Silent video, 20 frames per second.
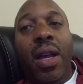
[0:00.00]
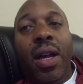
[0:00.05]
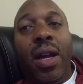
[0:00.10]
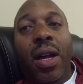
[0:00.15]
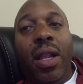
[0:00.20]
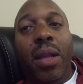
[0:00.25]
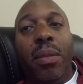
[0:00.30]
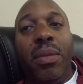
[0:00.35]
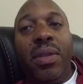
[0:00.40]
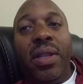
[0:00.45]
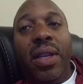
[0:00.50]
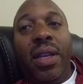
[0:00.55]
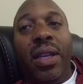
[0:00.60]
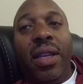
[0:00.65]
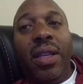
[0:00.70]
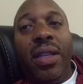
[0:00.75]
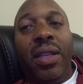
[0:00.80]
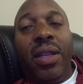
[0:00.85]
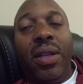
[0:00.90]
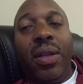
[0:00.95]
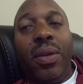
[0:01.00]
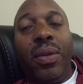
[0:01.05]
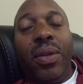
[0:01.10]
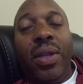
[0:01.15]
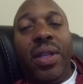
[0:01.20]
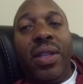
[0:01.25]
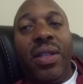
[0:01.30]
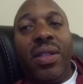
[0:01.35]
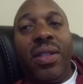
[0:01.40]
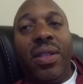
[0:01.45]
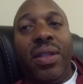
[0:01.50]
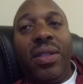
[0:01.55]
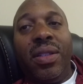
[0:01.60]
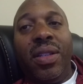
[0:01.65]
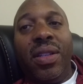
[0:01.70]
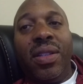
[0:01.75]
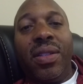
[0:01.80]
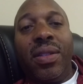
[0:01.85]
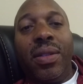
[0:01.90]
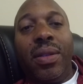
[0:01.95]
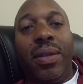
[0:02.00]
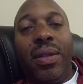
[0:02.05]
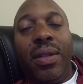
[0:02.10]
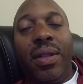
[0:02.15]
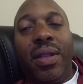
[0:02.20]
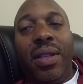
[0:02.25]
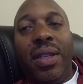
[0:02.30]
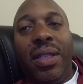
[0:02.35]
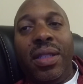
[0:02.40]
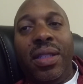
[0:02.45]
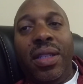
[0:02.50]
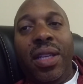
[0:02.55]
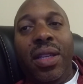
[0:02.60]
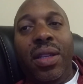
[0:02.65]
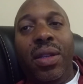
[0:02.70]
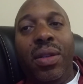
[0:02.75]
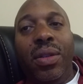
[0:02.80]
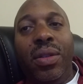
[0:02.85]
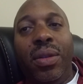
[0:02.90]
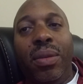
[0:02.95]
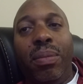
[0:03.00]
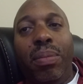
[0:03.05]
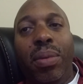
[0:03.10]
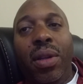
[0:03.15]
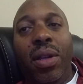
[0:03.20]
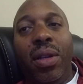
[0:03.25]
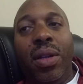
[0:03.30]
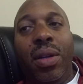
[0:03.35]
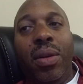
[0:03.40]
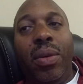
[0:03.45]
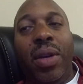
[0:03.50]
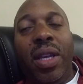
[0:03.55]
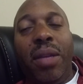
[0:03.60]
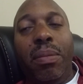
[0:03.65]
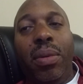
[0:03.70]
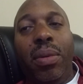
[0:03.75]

All I'm saying, you know, is to just continue to plug away.